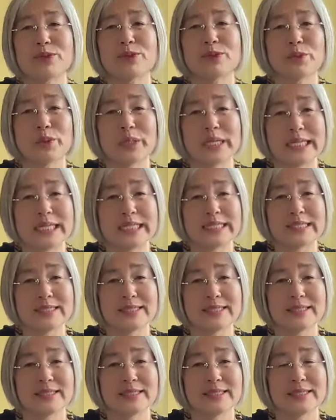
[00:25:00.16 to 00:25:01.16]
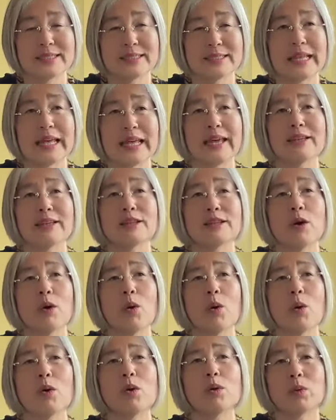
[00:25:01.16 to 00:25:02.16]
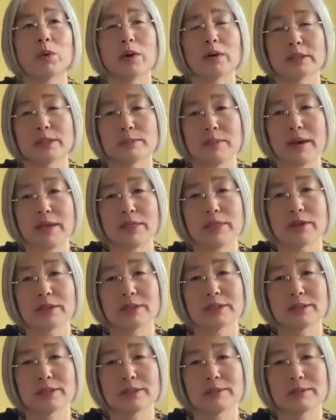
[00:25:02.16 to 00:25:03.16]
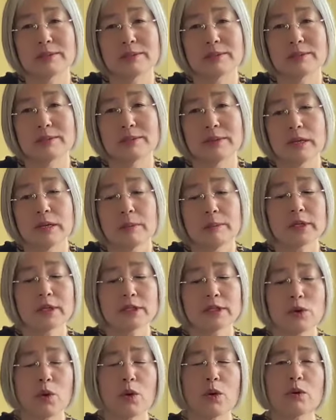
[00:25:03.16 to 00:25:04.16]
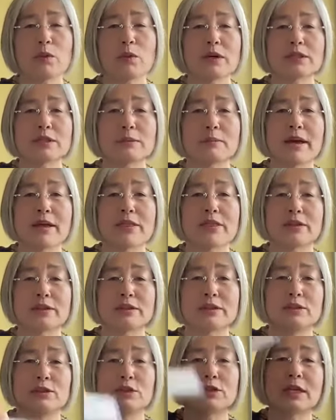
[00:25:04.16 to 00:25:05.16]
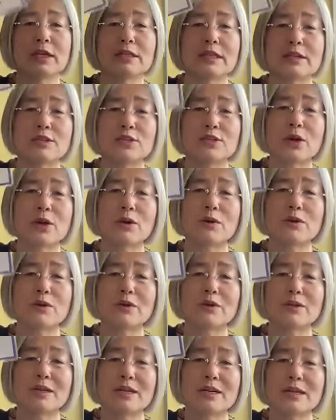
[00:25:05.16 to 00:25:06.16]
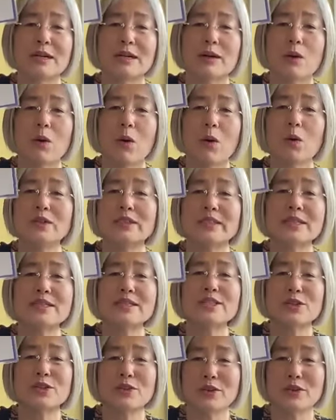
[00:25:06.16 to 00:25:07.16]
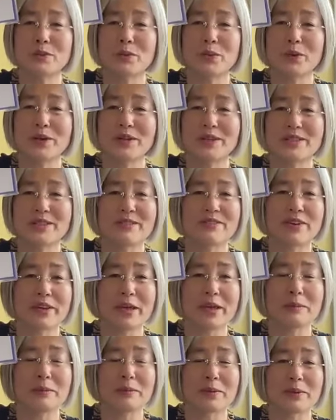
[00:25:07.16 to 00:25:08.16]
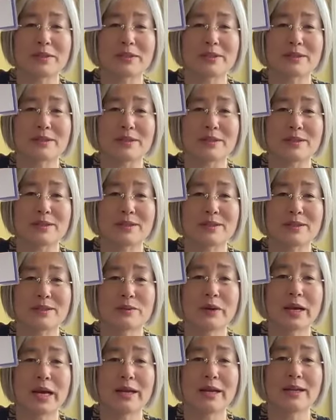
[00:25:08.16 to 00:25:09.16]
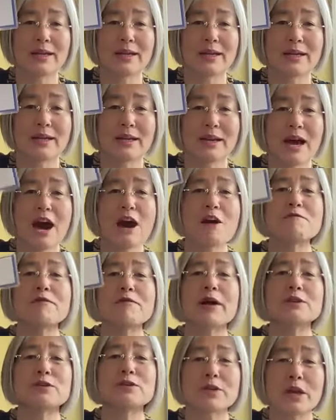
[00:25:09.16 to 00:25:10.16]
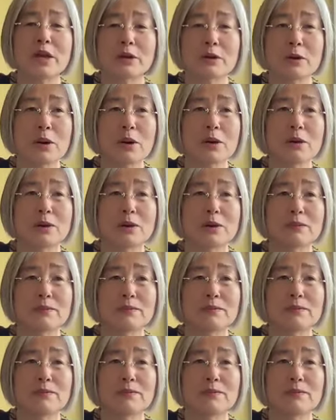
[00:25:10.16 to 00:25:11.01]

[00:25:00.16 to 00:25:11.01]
to read than whole word method. Because whole word method, you cannot show whole dictionary words, vocabularies, right? How far you can go?